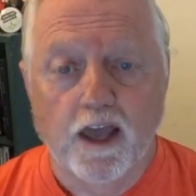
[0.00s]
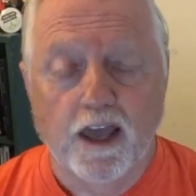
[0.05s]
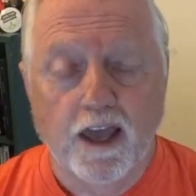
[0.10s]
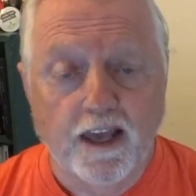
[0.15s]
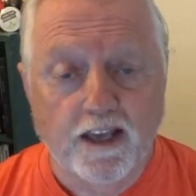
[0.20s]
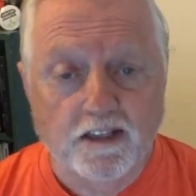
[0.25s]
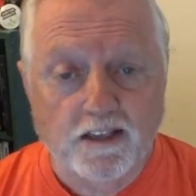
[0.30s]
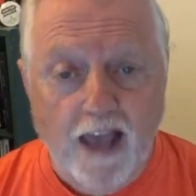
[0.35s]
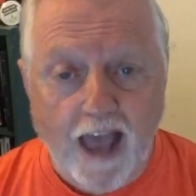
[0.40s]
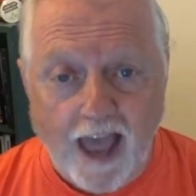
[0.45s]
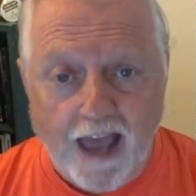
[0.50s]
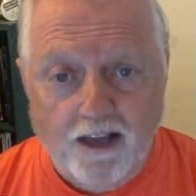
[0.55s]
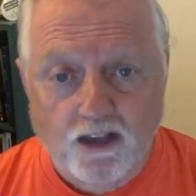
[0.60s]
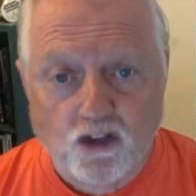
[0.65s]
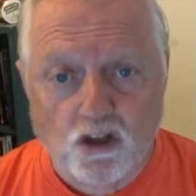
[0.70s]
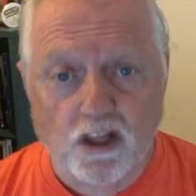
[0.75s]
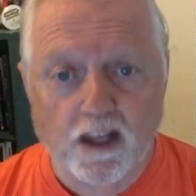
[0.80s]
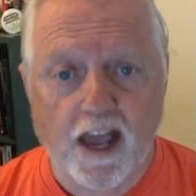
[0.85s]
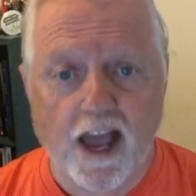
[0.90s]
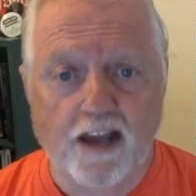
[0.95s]
He's
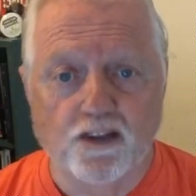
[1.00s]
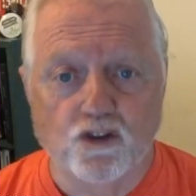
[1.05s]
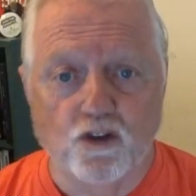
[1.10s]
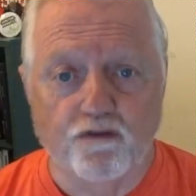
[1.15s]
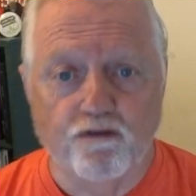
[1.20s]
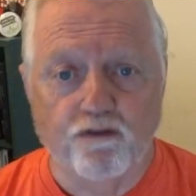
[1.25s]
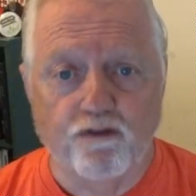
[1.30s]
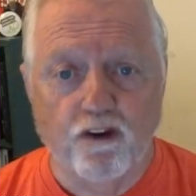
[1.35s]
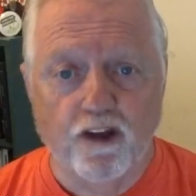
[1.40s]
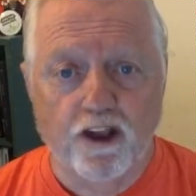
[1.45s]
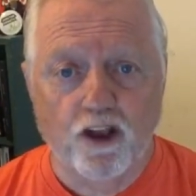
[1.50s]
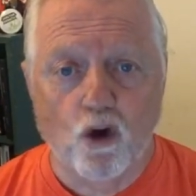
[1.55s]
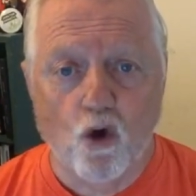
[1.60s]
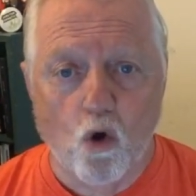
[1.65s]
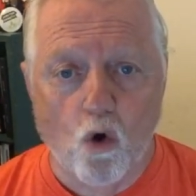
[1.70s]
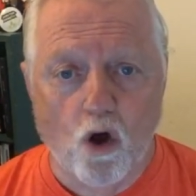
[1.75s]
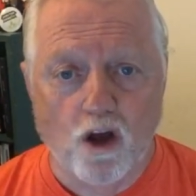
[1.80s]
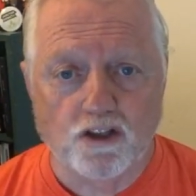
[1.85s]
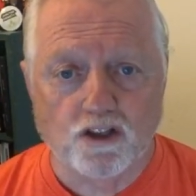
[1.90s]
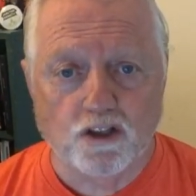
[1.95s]
actually has a free
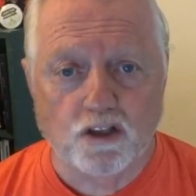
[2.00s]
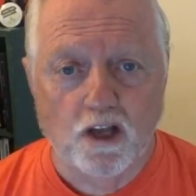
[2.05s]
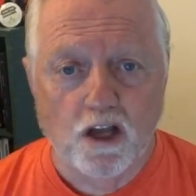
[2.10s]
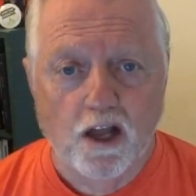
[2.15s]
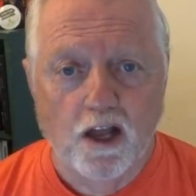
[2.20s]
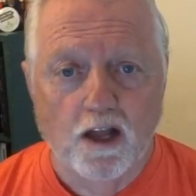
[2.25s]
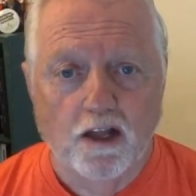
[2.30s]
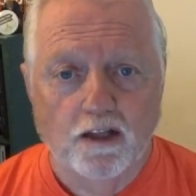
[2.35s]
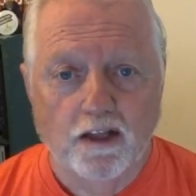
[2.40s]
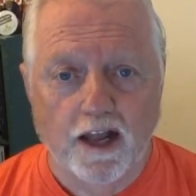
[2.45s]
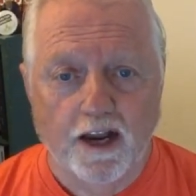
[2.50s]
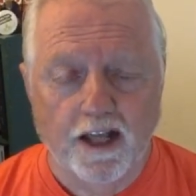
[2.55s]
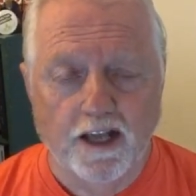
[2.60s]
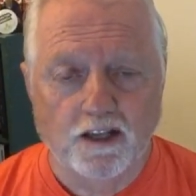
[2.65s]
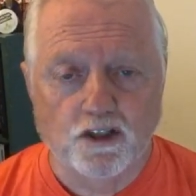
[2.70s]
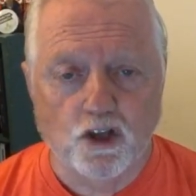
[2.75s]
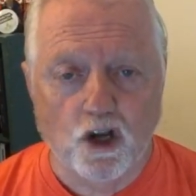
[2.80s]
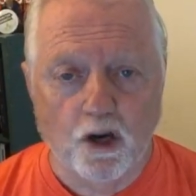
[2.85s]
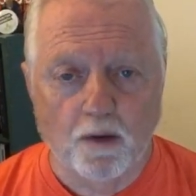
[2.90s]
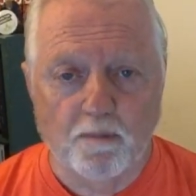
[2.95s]
course that
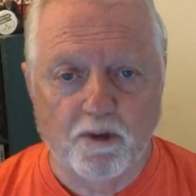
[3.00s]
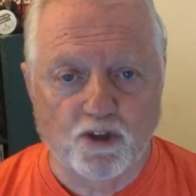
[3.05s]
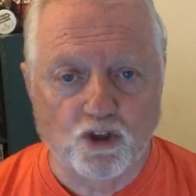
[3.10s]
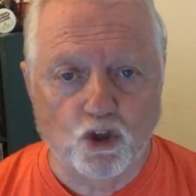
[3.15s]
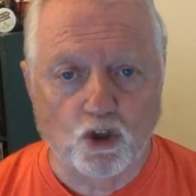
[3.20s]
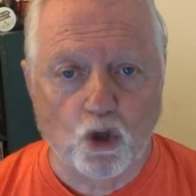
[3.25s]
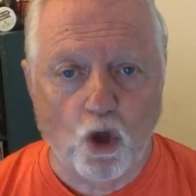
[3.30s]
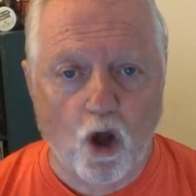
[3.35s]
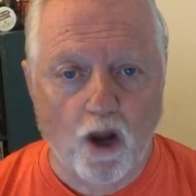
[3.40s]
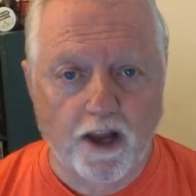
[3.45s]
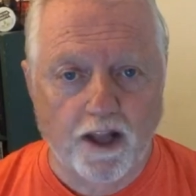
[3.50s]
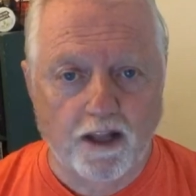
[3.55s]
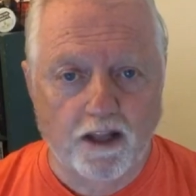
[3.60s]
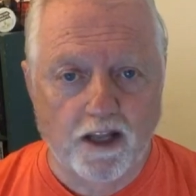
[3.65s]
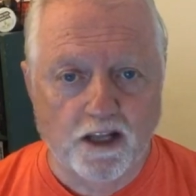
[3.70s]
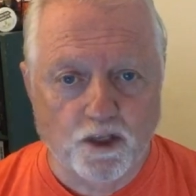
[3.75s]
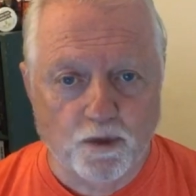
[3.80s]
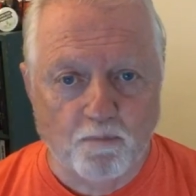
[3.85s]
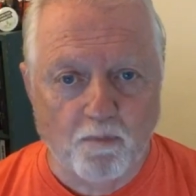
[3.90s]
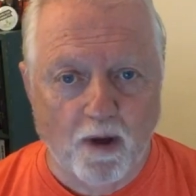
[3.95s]
he's going to be starting
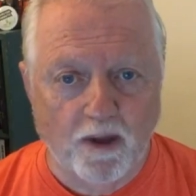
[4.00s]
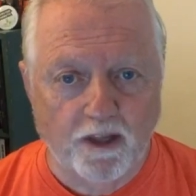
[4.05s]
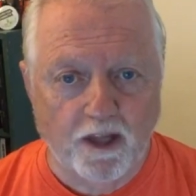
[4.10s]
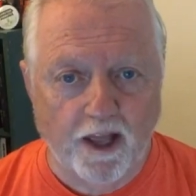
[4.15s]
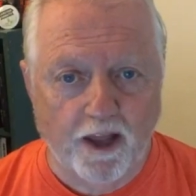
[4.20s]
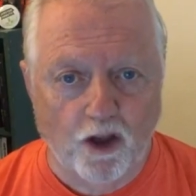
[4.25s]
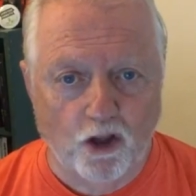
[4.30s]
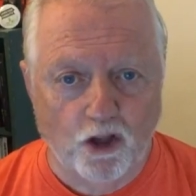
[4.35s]
this Monday on the